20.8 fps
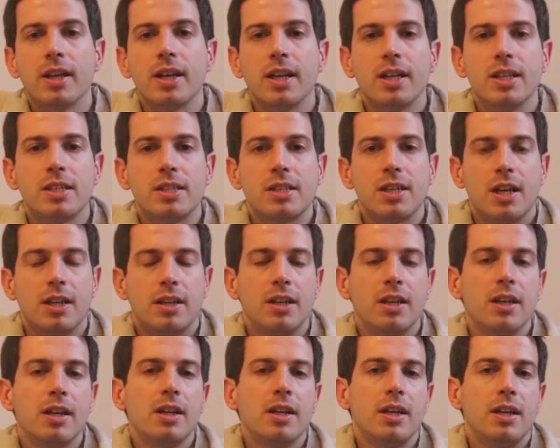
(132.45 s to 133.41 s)
Instead,
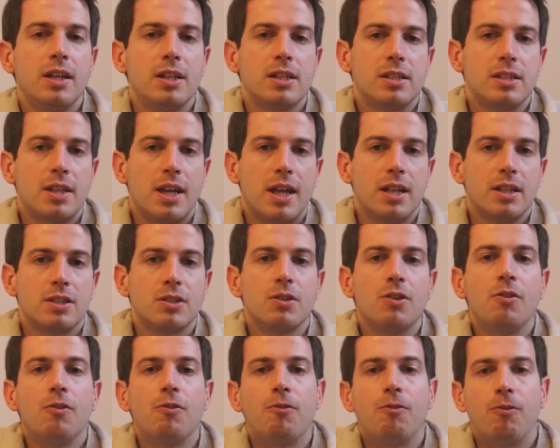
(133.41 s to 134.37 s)
it stands
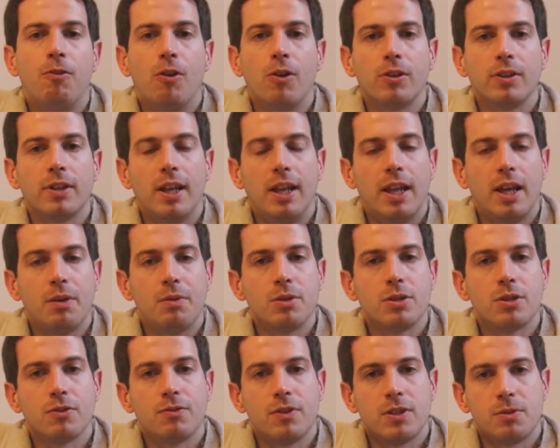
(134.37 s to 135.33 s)
for the
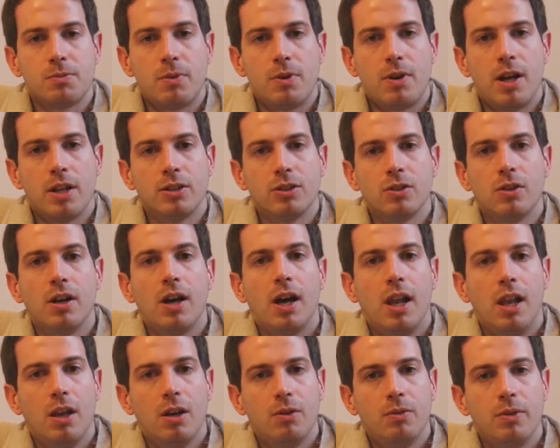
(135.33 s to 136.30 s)
language of Esperanto
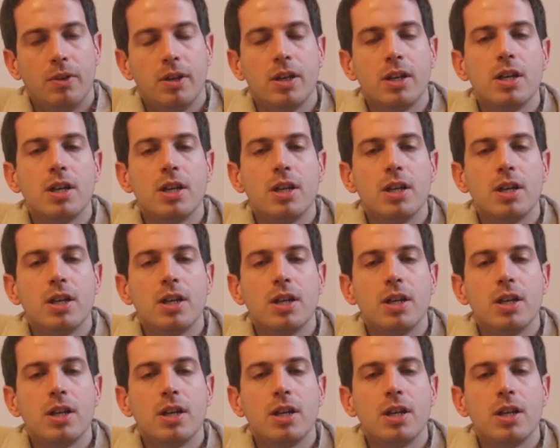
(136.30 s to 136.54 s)
alone.